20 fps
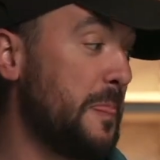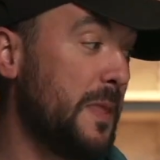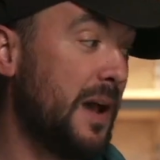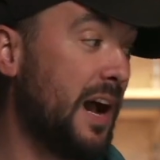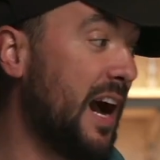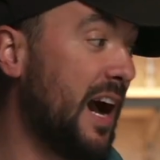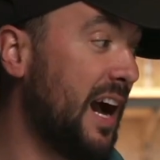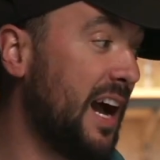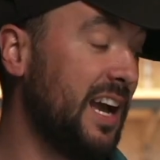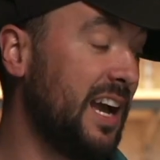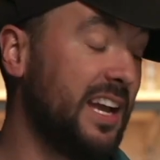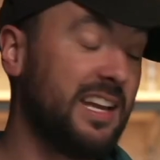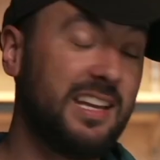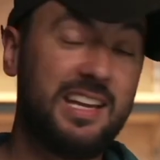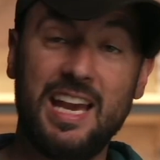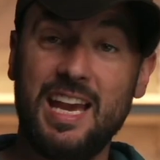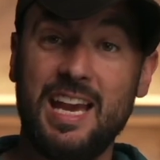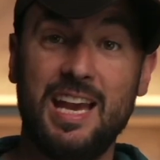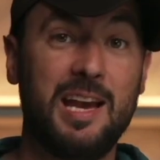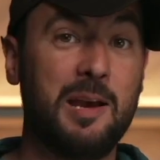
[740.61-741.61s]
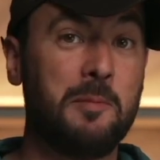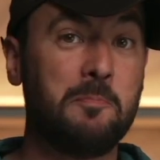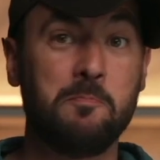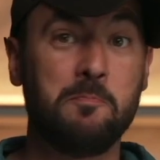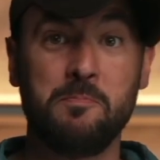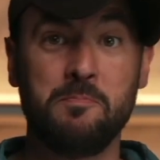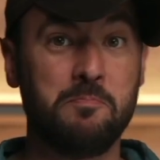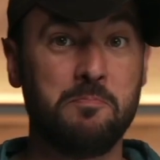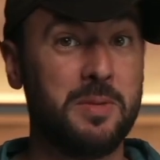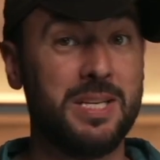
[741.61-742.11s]
I
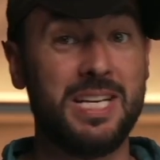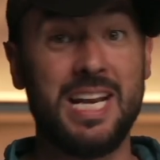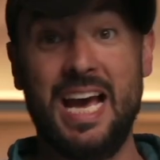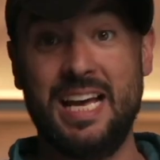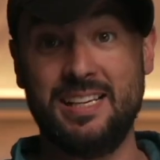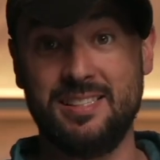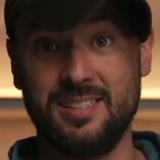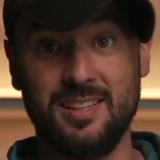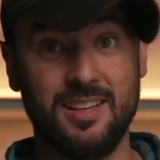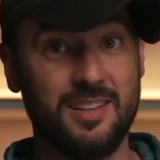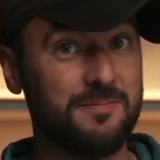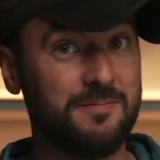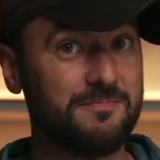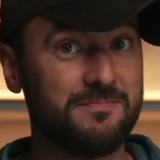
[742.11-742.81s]
am Manasseh.